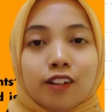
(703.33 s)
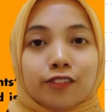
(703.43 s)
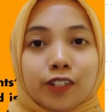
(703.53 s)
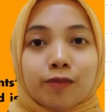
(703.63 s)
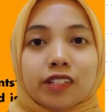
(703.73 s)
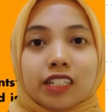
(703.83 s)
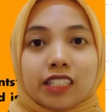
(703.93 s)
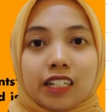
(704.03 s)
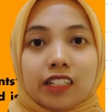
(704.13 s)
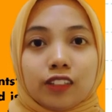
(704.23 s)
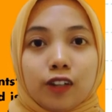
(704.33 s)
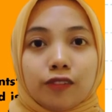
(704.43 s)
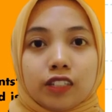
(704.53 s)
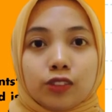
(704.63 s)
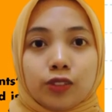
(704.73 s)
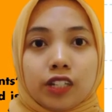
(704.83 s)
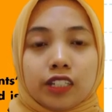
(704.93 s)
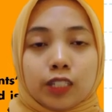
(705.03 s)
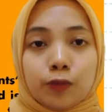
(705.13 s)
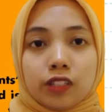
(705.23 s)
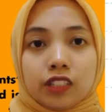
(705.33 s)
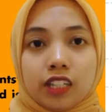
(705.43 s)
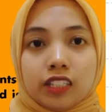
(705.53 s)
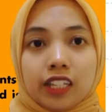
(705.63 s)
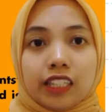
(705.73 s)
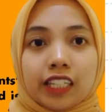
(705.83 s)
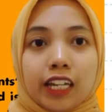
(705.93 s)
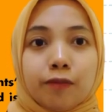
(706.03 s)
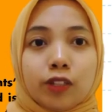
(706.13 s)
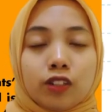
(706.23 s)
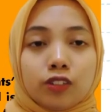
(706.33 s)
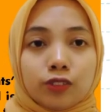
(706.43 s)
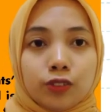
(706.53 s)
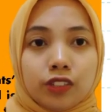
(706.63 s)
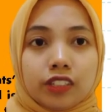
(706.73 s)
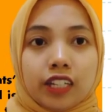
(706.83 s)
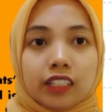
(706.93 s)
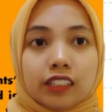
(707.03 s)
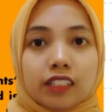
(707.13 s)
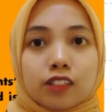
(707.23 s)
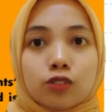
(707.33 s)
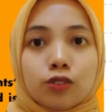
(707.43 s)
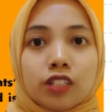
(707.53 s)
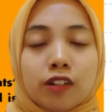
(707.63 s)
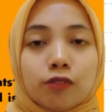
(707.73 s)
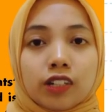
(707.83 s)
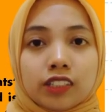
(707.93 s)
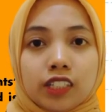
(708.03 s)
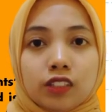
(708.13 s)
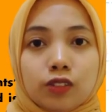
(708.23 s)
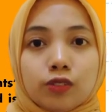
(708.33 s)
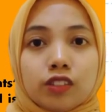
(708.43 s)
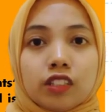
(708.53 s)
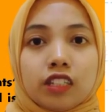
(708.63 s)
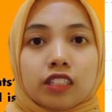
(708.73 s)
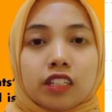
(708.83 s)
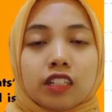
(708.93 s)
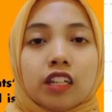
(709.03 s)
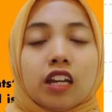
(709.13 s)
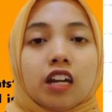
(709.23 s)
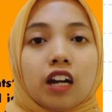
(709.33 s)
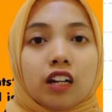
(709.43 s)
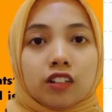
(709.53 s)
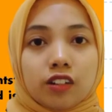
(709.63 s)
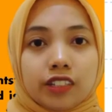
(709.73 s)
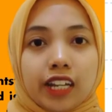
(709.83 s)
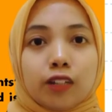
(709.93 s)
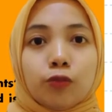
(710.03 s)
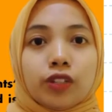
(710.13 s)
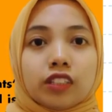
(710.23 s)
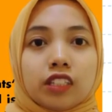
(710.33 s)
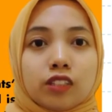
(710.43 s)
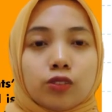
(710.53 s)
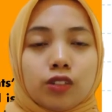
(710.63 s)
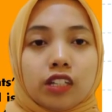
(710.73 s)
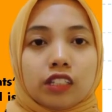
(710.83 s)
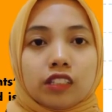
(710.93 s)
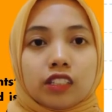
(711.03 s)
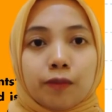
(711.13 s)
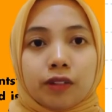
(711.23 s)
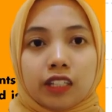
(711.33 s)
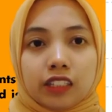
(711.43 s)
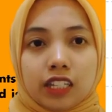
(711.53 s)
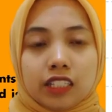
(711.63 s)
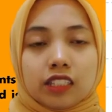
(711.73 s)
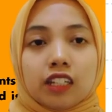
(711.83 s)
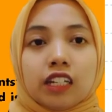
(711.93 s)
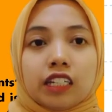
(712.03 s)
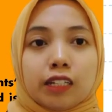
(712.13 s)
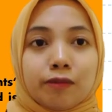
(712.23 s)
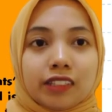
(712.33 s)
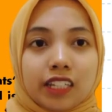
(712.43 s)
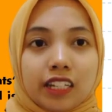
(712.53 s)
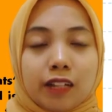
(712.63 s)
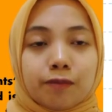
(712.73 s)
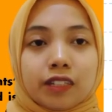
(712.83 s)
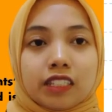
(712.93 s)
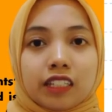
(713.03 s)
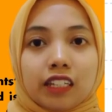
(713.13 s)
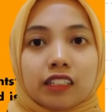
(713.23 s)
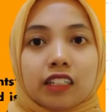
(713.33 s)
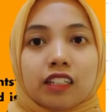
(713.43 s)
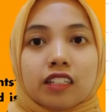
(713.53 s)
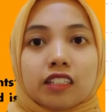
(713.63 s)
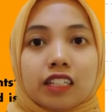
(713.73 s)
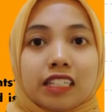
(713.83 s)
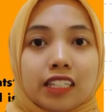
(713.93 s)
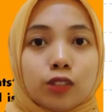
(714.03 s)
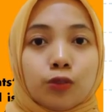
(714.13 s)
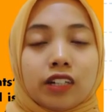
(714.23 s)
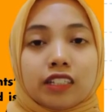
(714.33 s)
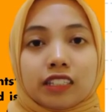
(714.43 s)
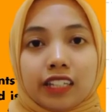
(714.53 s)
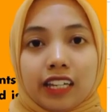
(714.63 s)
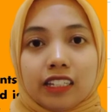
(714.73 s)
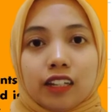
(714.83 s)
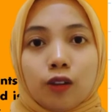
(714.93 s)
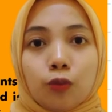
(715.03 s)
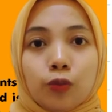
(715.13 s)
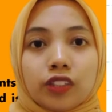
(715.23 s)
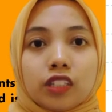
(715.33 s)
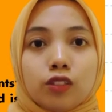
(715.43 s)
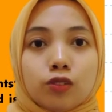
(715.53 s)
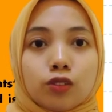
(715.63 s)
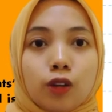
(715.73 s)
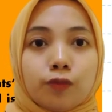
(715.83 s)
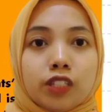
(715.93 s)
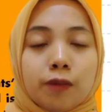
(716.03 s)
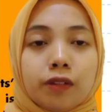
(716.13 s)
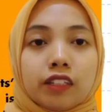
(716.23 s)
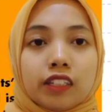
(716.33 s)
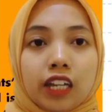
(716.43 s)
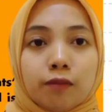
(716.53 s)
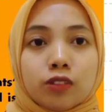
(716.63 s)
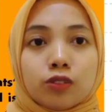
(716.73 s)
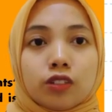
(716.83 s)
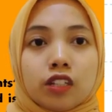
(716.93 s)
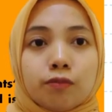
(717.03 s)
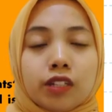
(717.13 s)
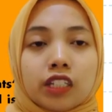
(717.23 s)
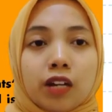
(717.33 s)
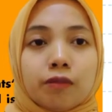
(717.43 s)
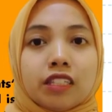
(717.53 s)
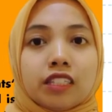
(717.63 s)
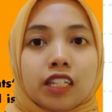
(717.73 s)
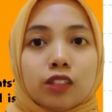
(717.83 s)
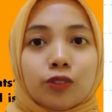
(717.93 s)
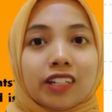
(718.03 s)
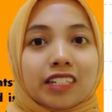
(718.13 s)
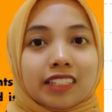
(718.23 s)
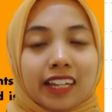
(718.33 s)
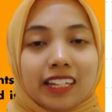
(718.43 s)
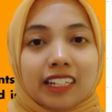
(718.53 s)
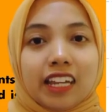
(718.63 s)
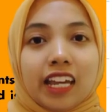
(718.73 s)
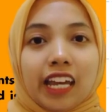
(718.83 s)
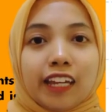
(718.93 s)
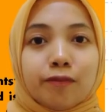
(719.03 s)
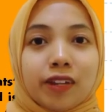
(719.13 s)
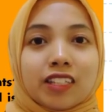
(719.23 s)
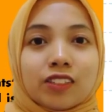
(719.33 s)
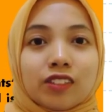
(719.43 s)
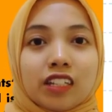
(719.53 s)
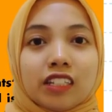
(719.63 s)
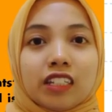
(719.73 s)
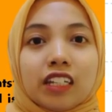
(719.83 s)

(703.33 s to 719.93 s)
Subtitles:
From the result of the student responses, it can be concluded that the student worksheet used is in accordance with the student's abilities. The material present is easy to understand. With the use of jumble games, students become easy to understand and make students